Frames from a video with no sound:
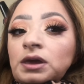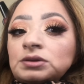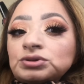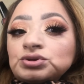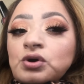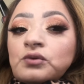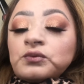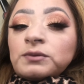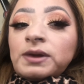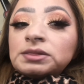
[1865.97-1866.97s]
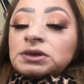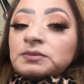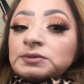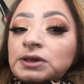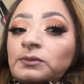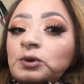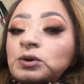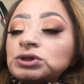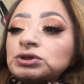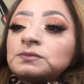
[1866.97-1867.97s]
so for my lips, I'm
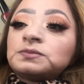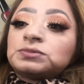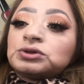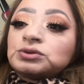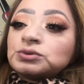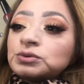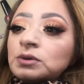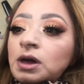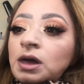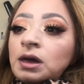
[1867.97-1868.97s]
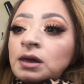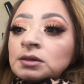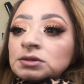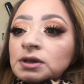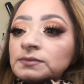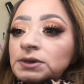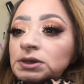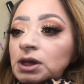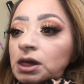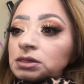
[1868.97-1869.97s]
going to do something
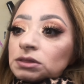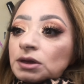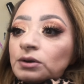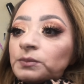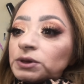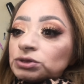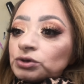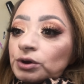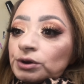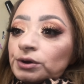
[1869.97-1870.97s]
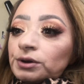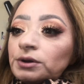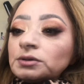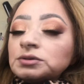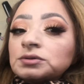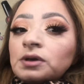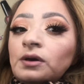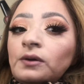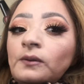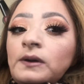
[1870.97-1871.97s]
a little bit darker.
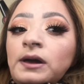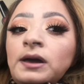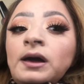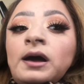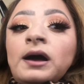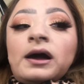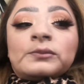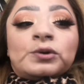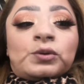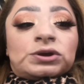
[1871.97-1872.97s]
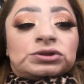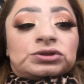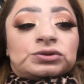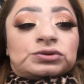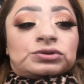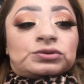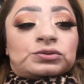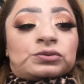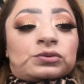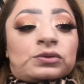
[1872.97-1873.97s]
So I'm going to
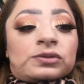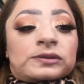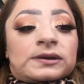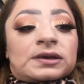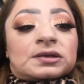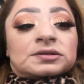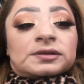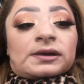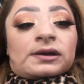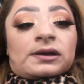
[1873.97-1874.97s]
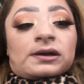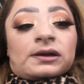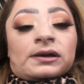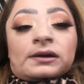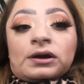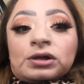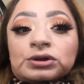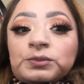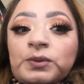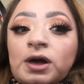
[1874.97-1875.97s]
do this
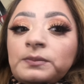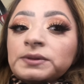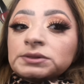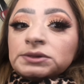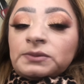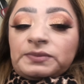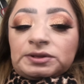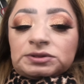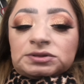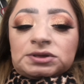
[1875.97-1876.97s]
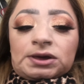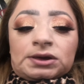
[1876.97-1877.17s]
ColourPop lippy stick